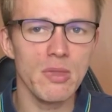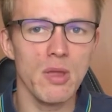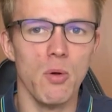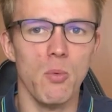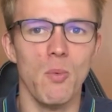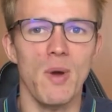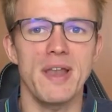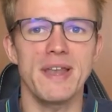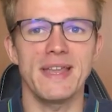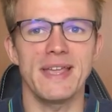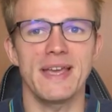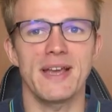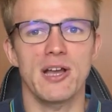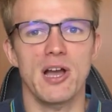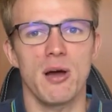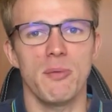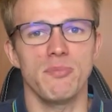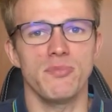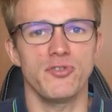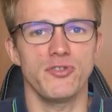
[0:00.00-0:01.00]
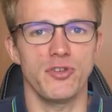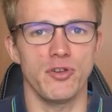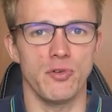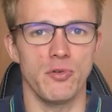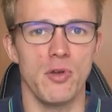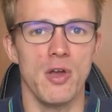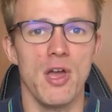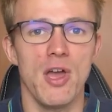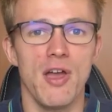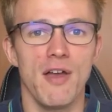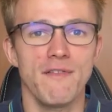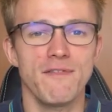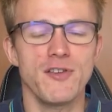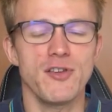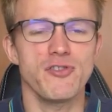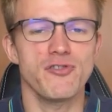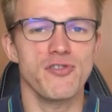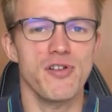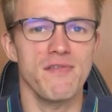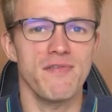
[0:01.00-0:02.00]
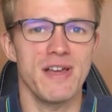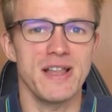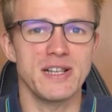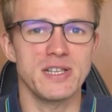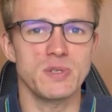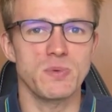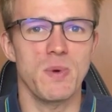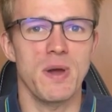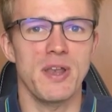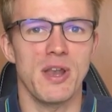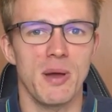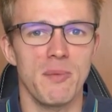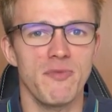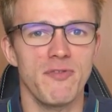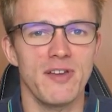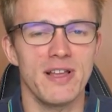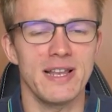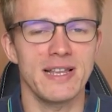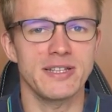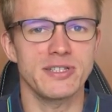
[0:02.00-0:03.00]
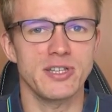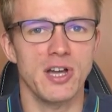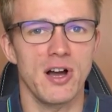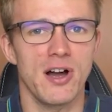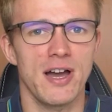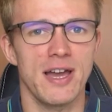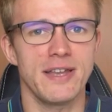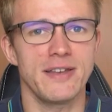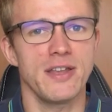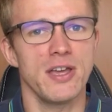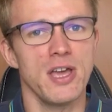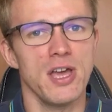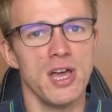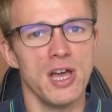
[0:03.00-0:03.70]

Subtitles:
when it comes to future events when I'm feeling tired.